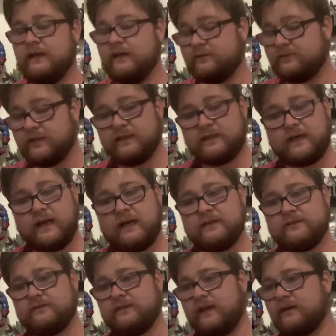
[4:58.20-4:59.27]
It's going to
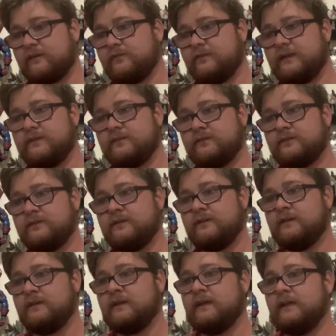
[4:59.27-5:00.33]
cause sacrifice.
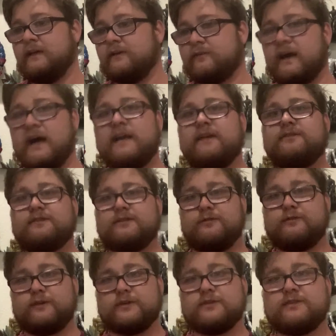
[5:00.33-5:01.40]
God is the
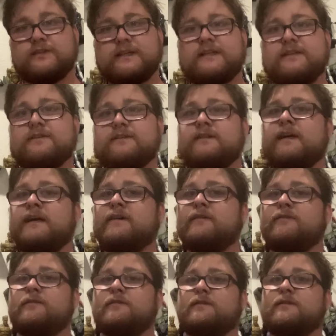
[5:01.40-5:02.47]
first thing in your life,
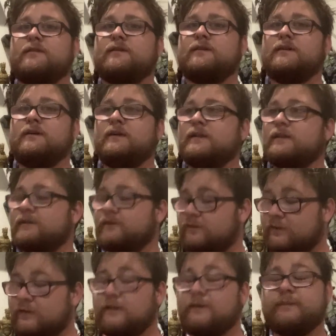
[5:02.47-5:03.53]
there's
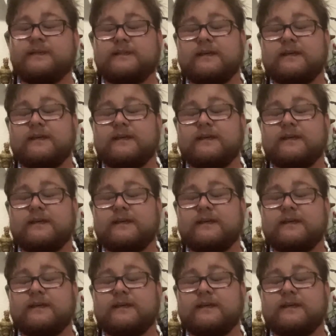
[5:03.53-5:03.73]
going to be